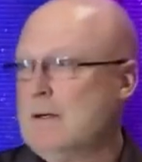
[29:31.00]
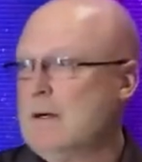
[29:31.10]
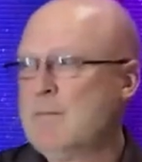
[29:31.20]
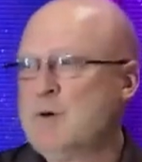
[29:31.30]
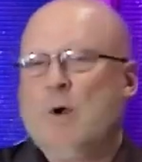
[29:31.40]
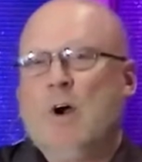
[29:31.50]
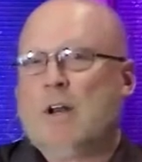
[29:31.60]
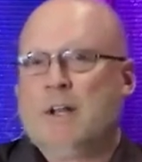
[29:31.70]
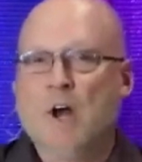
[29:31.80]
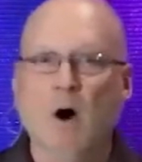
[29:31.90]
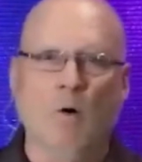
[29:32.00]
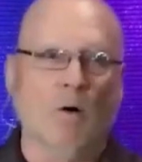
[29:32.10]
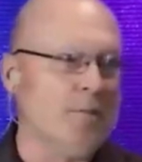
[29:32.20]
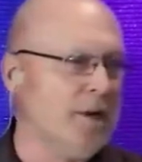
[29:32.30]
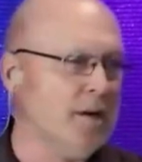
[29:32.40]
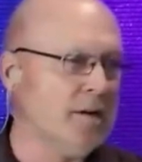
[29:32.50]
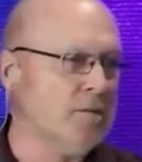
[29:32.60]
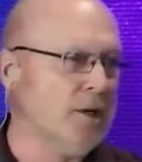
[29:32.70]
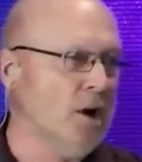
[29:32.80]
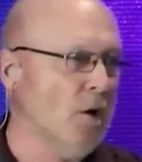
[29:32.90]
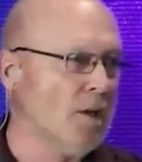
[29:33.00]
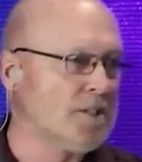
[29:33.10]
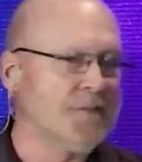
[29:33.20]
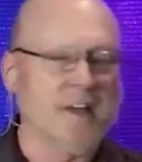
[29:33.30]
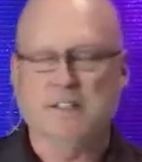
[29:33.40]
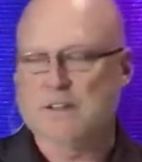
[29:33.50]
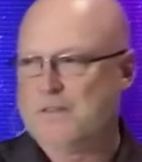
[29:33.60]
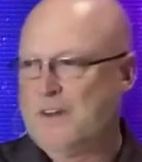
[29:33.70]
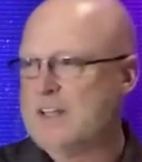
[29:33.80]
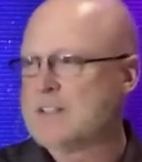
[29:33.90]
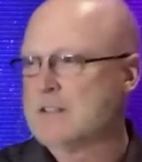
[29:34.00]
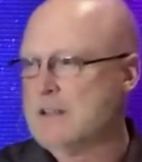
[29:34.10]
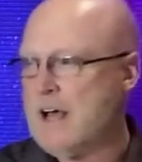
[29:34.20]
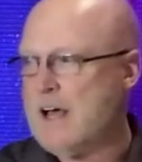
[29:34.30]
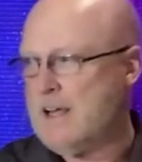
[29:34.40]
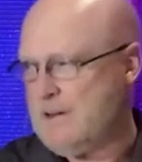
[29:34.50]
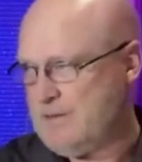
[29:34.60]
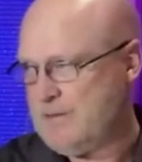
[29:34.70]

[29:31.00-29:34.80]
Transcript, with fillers: I mean, we already know. I mean, we know it's face to face, live